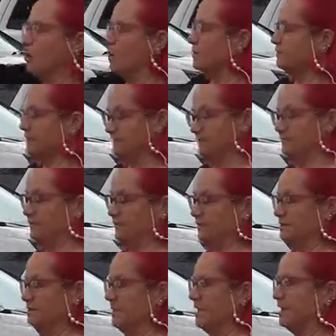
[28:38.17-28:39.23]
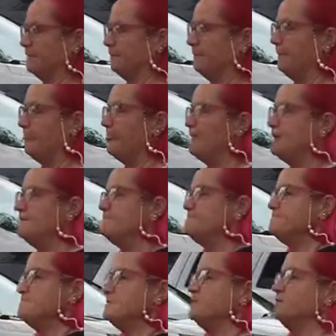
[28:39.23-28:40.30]
or, you know, fill in the blank.
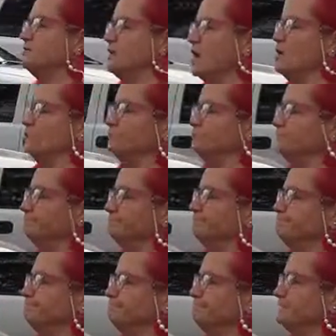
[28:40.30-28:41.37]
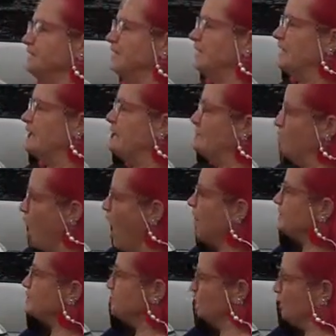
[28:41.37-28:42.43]
So, he
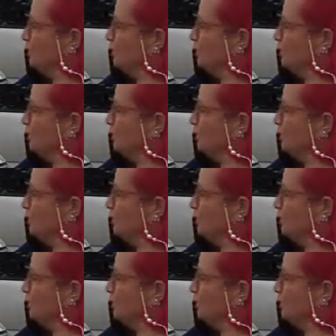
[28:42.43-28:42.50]
wants